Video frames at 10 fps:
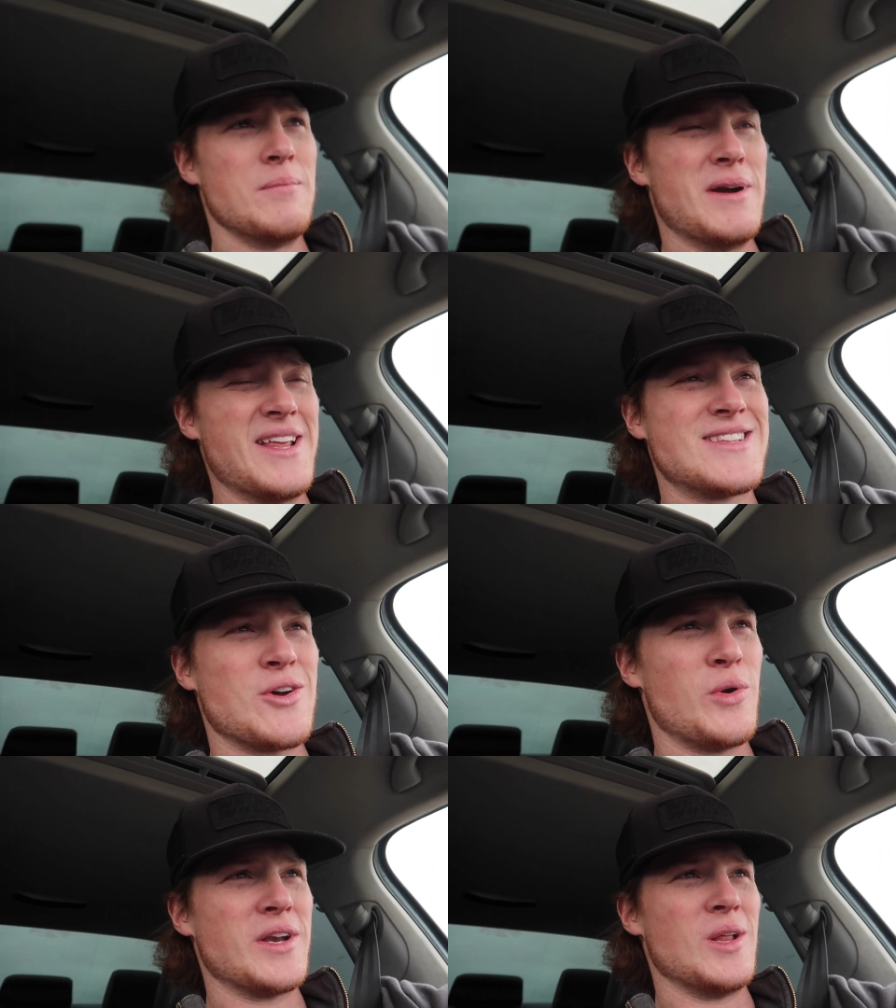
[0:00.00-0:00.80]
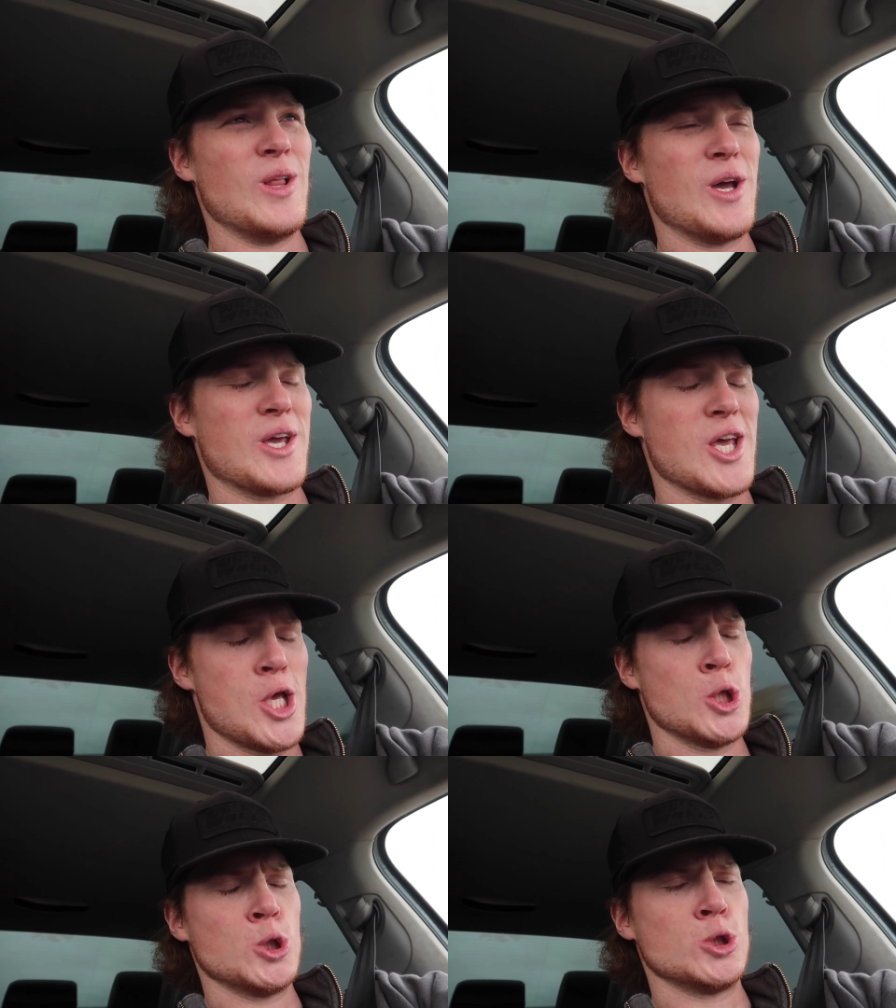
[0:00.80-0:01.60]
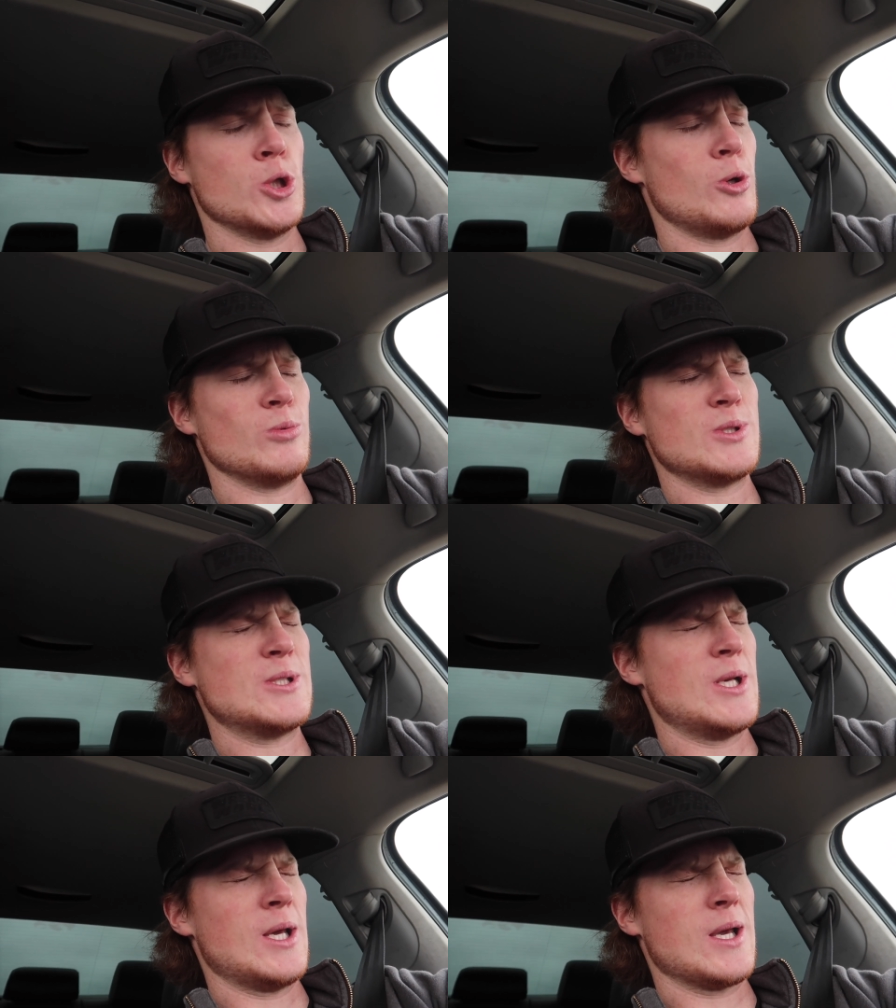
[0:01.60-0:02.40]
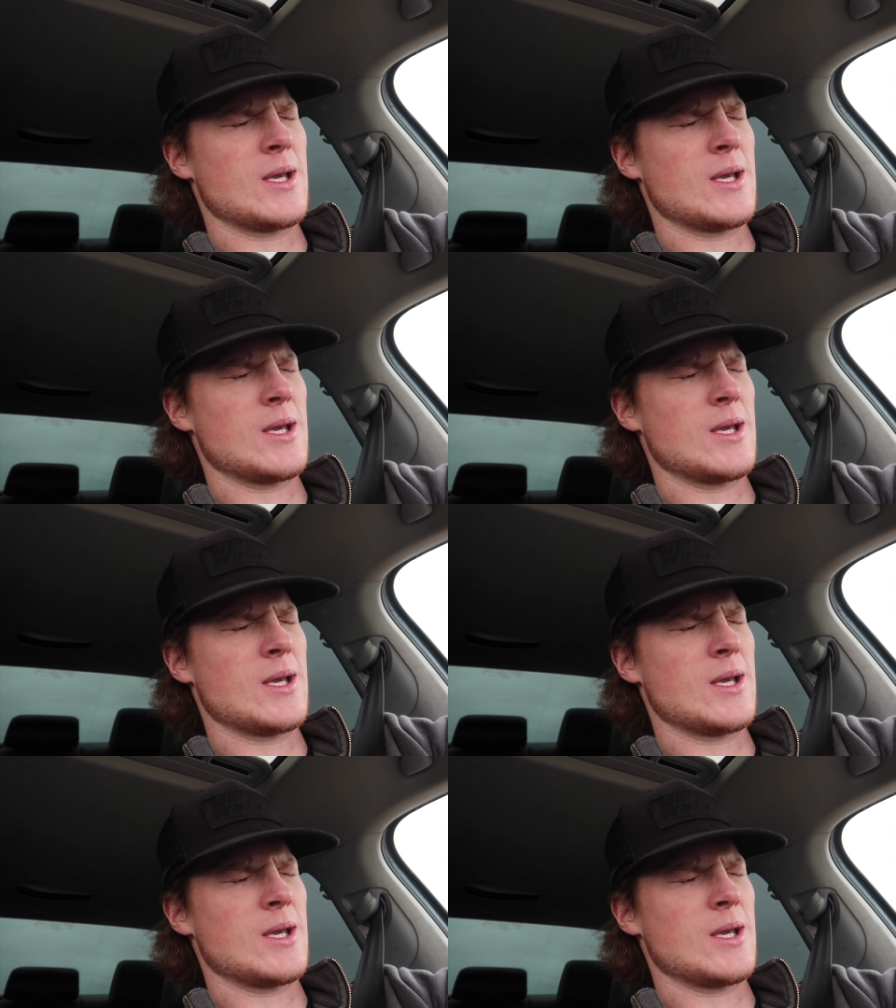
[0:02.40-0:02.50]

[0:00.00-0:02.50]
but it's going to look so sick.